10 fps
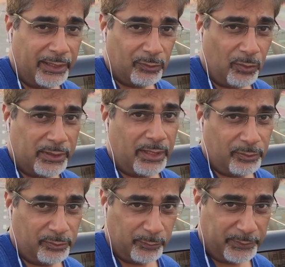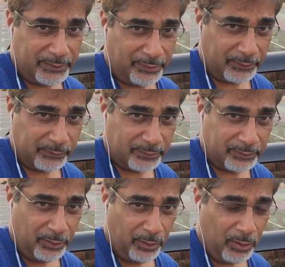us on our social media channels,
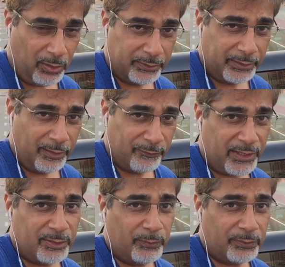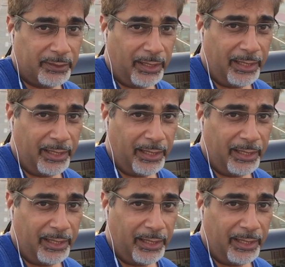on Facebook,